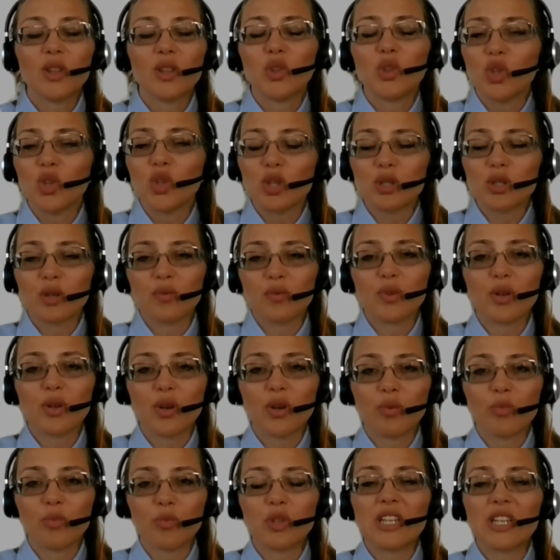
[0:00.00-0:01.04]
not over
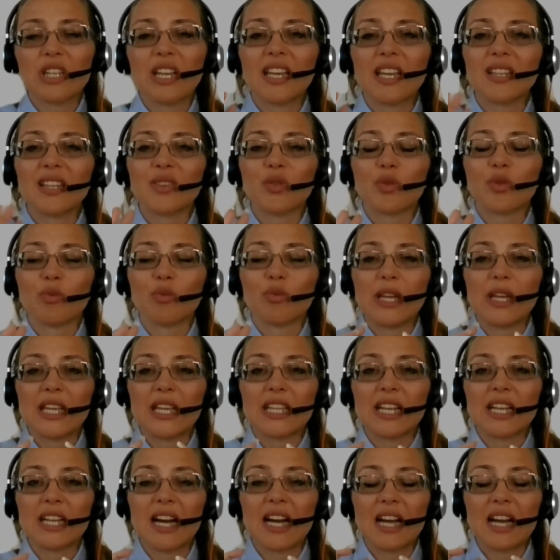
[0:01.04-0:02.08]
communicate, to make
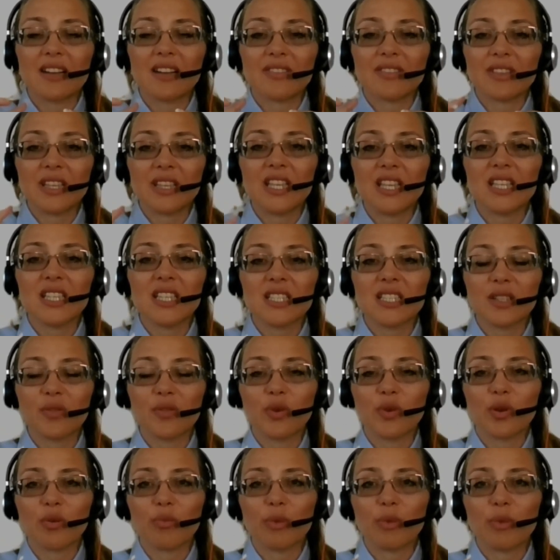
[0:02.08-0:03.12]
it kind of easy
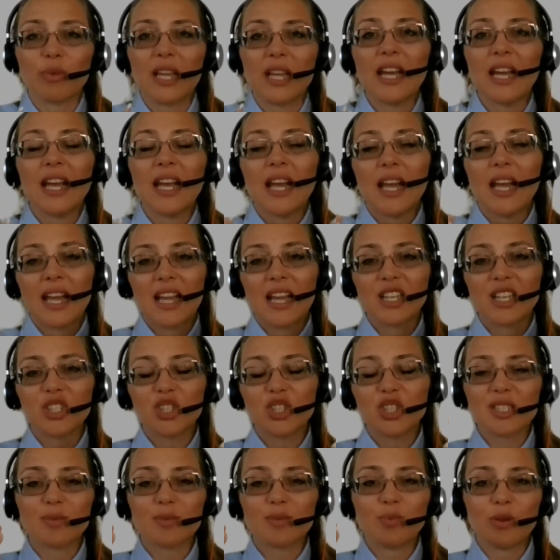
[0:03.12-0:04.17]
for me and
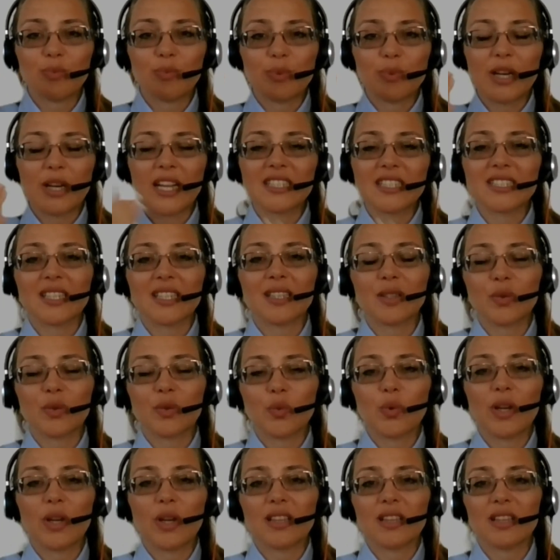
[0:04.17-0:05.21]
just be present
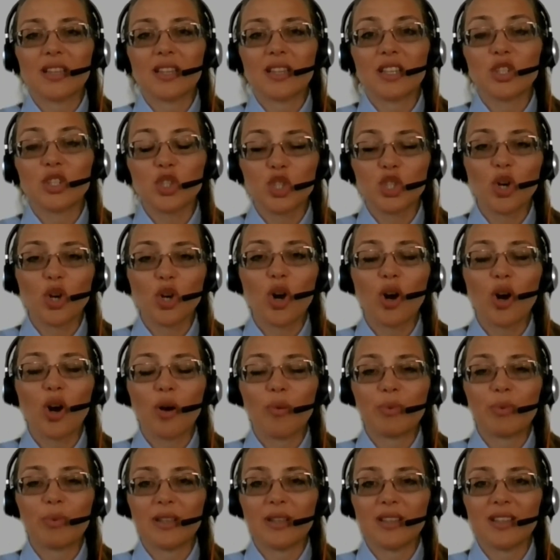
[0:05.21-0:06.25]
when the
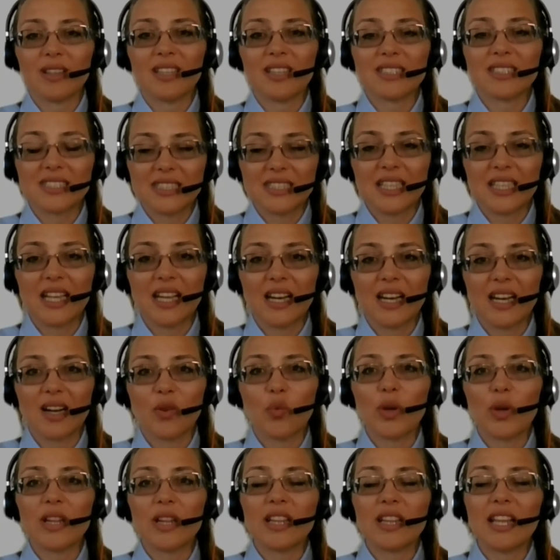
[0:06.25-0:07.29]
job is there,
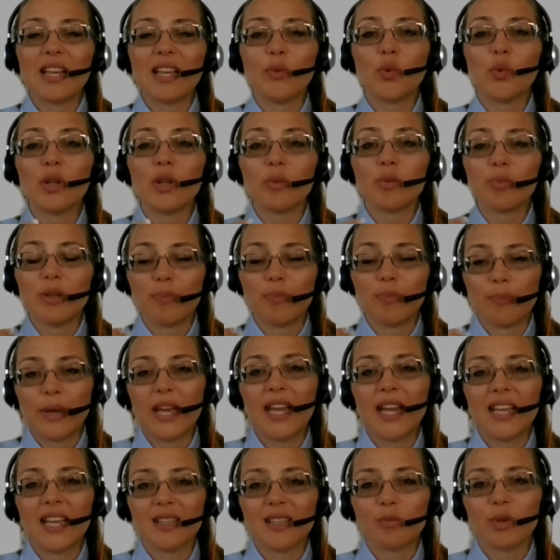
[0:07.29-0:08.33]
when they will be
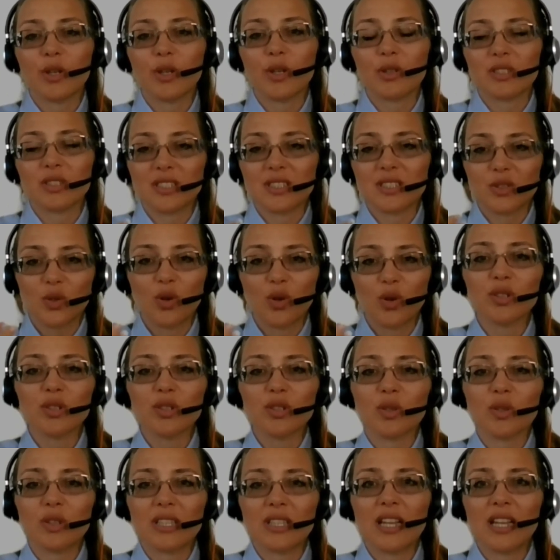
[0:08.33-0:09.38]
paid, because it's
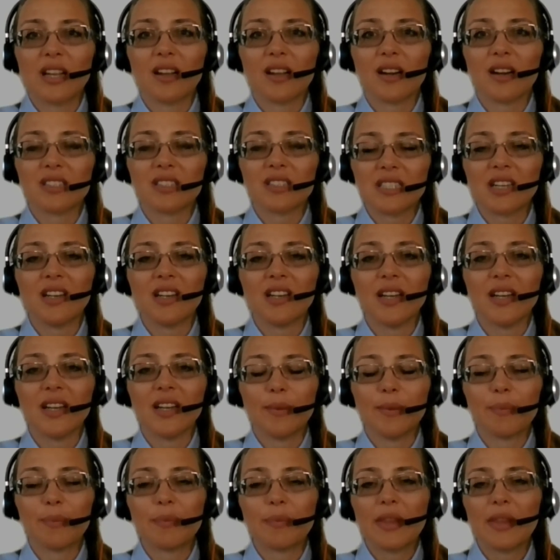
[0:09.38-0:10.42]
also their
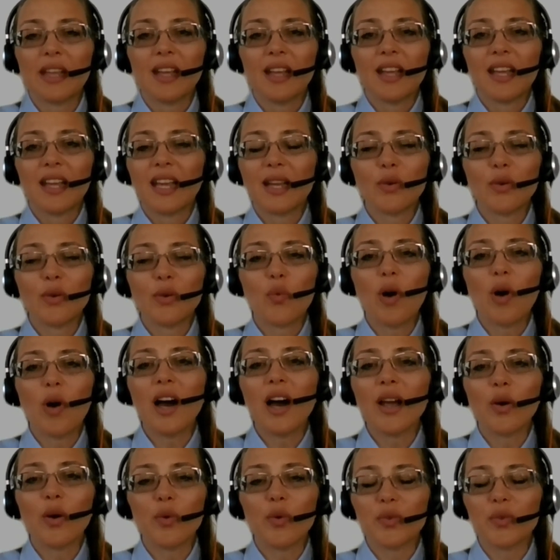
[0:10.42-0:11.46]
time. And
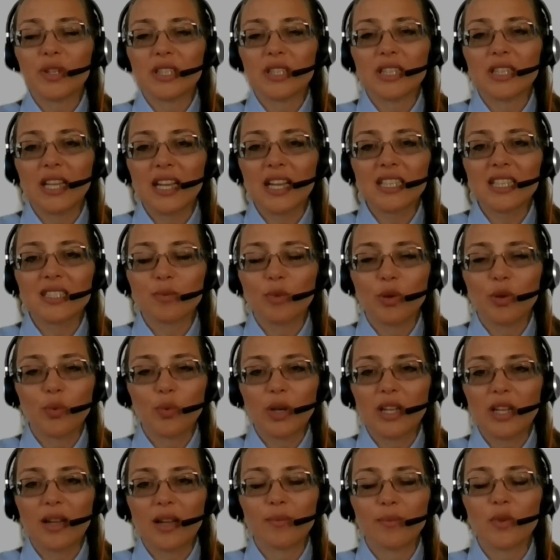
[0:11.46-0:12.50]
why over text me
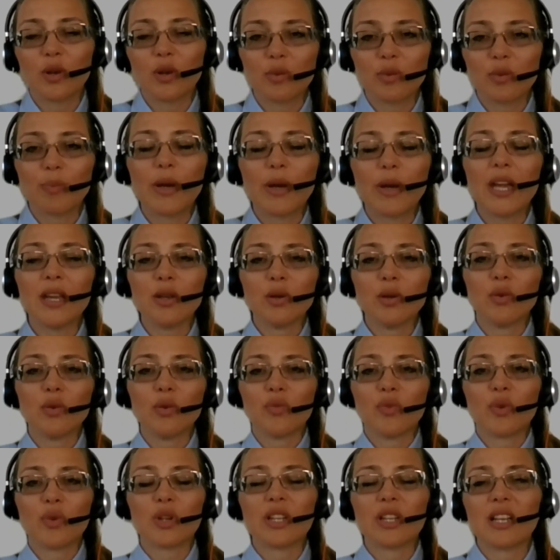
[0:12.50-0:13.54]
when I'm not paying you
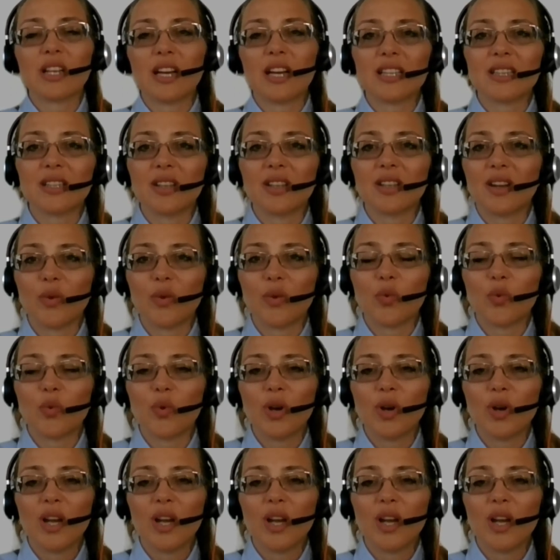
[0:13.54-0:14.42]
for that? Uh,